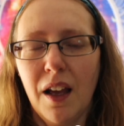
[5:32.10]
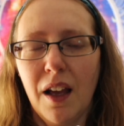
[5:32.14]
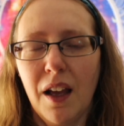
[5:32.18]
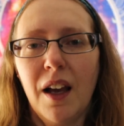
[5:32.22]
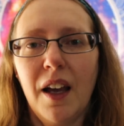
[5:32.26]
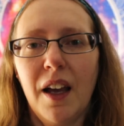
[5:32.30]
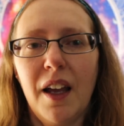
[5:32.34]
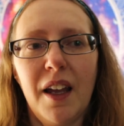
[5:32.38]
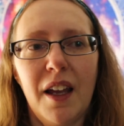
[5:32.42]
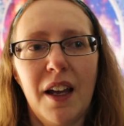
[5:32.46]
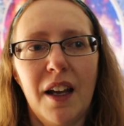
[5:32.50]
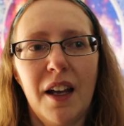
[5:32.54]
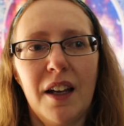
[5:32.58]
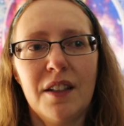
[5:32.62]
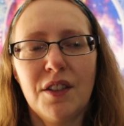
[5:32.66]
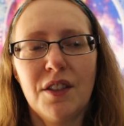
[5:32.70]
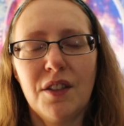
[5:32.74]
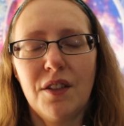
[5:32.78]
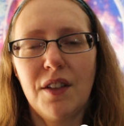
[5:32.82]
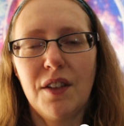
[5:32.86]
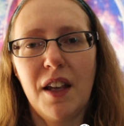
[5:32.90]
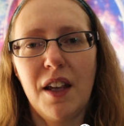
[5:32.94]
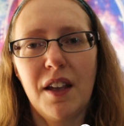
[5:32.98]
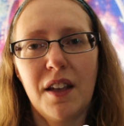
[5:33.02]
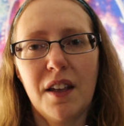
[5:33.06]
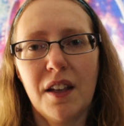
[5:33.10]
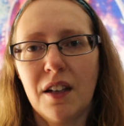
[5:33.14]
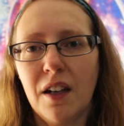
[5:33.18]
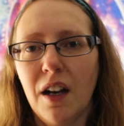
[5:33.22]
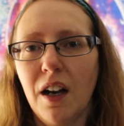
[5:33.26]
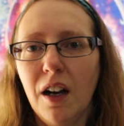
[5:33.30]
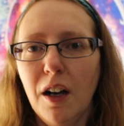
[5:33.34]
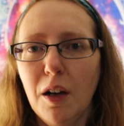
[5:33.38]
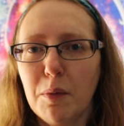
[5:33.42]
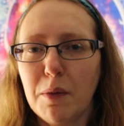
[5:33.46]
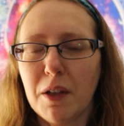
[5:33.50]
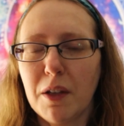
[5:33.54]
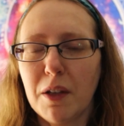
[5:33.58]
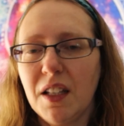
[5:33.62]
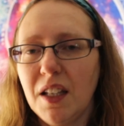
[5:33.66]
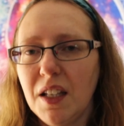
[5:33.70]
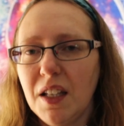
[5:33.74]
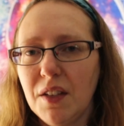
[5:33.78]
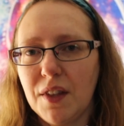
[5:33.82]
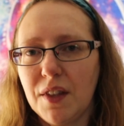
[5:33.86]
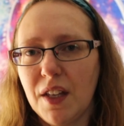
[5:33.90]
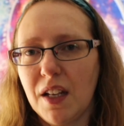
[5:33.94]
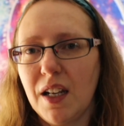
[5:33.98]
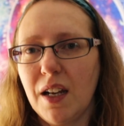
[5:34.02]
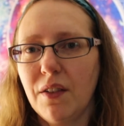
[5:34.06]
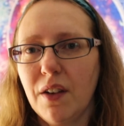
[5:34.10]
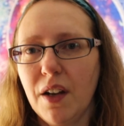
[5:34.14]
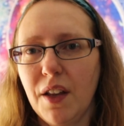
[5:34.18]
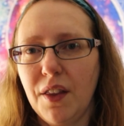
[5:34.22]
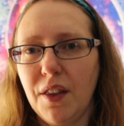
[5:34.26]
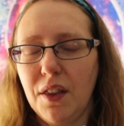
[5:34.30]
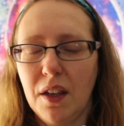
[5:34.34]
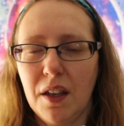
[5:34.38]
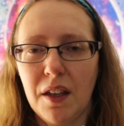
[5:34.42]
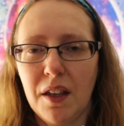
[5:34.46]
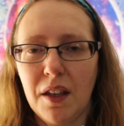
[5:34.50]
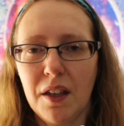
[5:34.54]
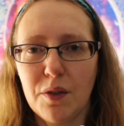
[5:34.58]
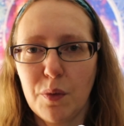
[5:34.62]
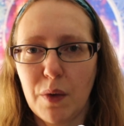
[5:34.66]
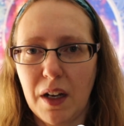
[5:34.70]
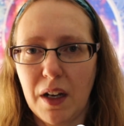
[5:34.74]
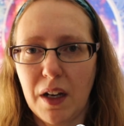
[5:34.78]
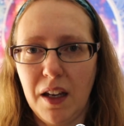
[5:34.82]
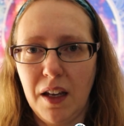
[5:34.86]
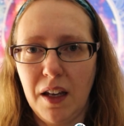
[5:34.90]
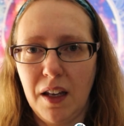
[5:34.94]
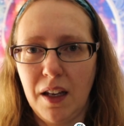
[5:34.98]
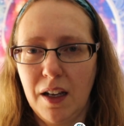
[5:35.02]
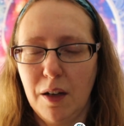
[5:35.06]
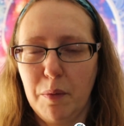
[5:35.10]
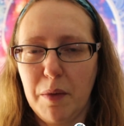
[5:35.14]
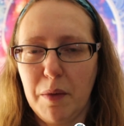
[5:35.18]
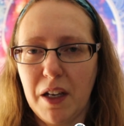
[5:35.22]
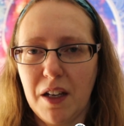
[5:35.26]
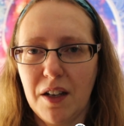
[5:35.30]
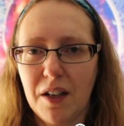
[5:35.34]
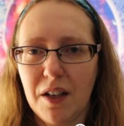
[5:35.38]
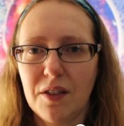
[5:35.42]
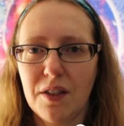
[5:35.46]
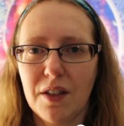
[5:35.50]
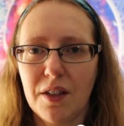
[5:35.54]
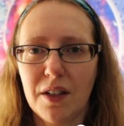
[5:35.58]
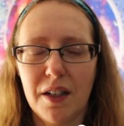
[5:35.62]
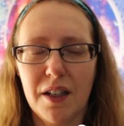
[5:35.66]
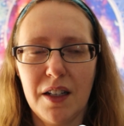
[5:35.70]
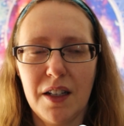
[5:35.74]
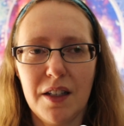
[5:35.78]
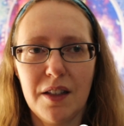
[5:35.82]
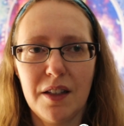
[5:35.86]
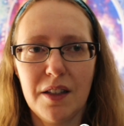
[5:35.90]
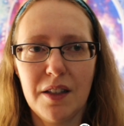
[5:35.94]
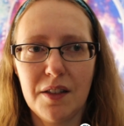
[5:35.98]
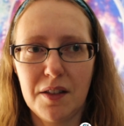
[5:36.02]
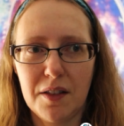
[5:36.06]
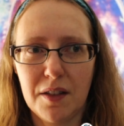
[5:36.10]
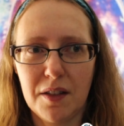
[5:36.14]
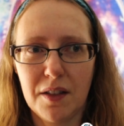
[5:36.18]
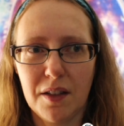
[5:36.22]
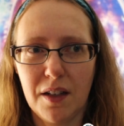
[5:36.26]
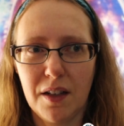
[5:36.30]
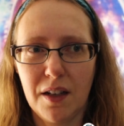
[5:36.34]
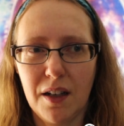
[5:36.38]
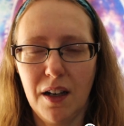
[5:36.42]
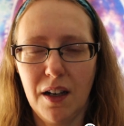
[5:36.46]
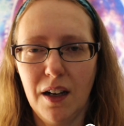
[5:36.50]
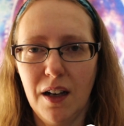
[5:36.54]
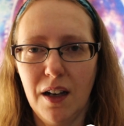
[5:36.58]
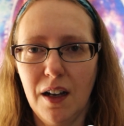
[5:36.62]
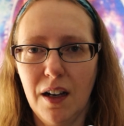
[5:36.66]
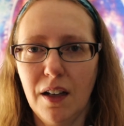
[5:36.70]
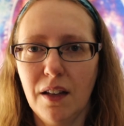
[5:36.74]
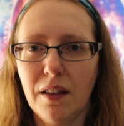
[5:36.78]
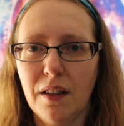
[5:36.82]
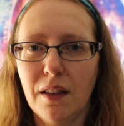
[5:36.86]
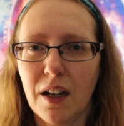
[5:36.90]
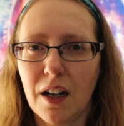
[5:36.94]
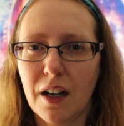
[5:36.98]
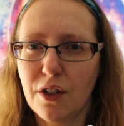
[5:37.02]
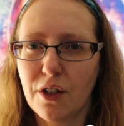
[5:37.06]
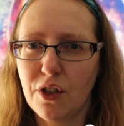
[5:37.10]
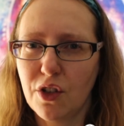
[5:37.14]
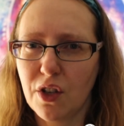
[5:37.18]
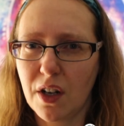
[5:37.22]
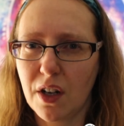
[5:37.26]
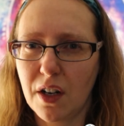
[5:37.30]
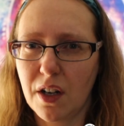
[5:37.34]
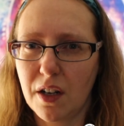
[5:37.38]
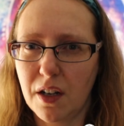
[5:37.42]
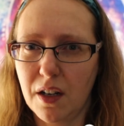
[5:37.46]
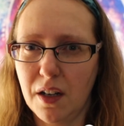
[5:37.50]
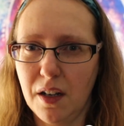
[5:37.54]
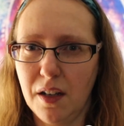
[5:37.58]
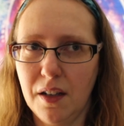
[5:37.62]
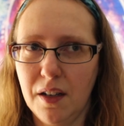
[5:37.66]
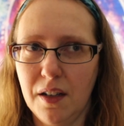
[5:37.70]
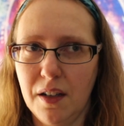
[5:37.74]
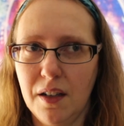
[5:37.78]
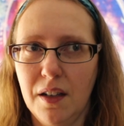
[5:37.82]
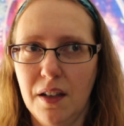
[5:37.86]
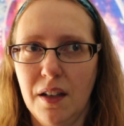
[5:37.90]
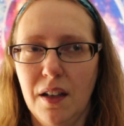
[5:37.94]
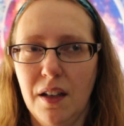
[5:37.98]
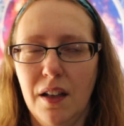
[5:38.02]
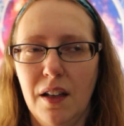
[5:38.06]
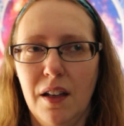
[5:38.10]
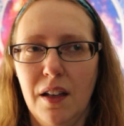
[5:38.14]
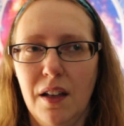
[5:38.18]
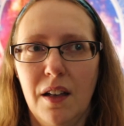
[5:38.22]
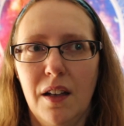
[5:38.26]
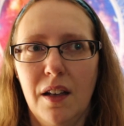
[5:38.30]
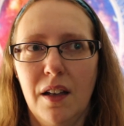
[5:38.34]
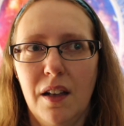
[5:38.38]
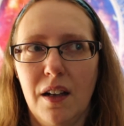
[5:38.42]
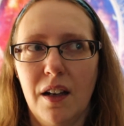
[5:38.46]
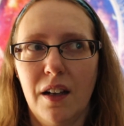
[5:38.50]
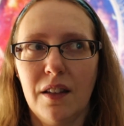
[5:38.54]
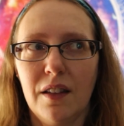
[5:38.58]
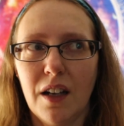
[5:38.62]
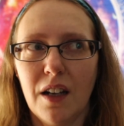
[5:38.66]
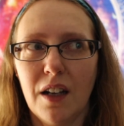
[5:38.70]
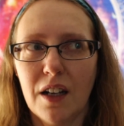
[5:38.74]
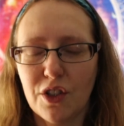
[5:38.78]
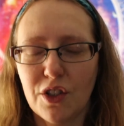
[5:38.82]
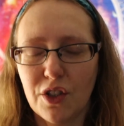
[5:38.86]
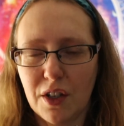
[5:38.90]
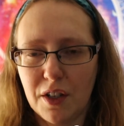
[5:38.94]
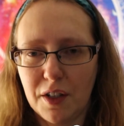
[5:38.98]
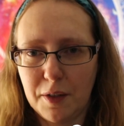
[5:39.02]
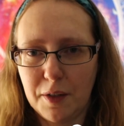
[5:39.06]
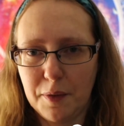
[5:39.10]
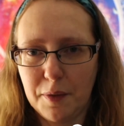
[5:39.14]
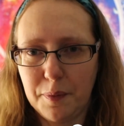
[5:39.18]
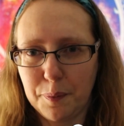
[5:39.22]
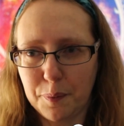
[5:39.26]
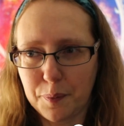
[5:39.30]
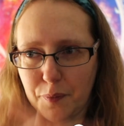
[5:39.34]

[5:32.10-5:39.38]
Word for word: and they can all believe that everything is working out because there is a larger, a larger